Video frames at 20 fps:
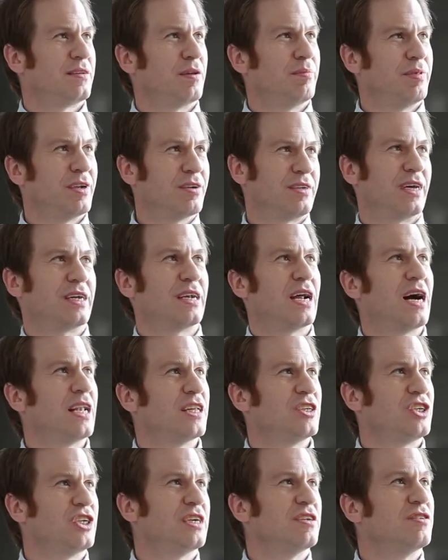computer
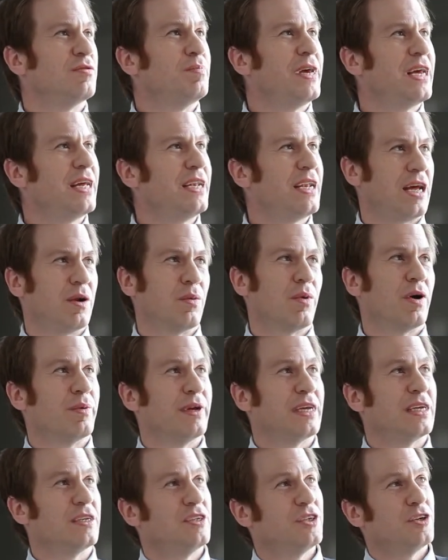technology has been and what we
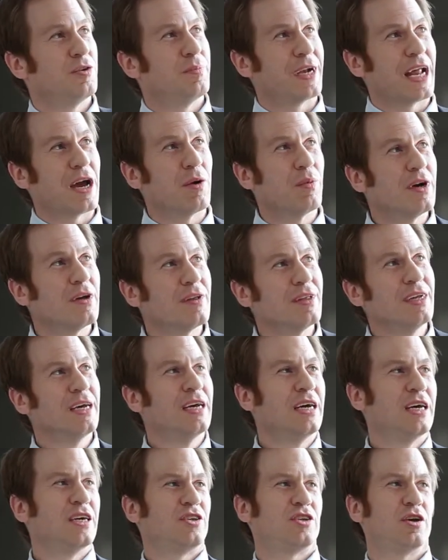can do, but I will
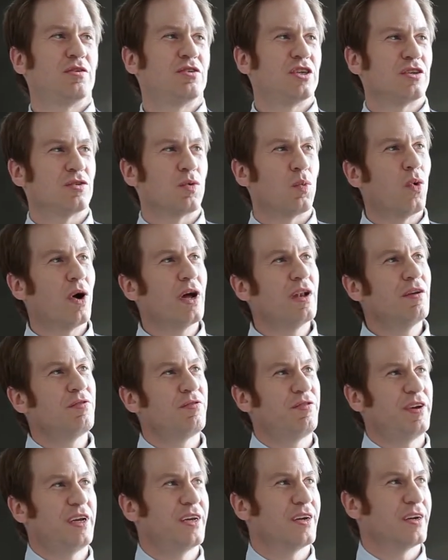show just one
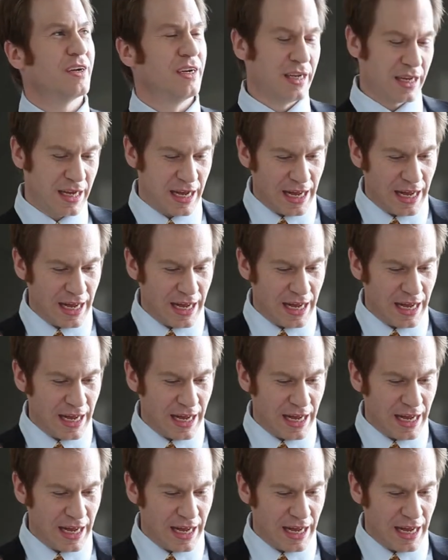figure.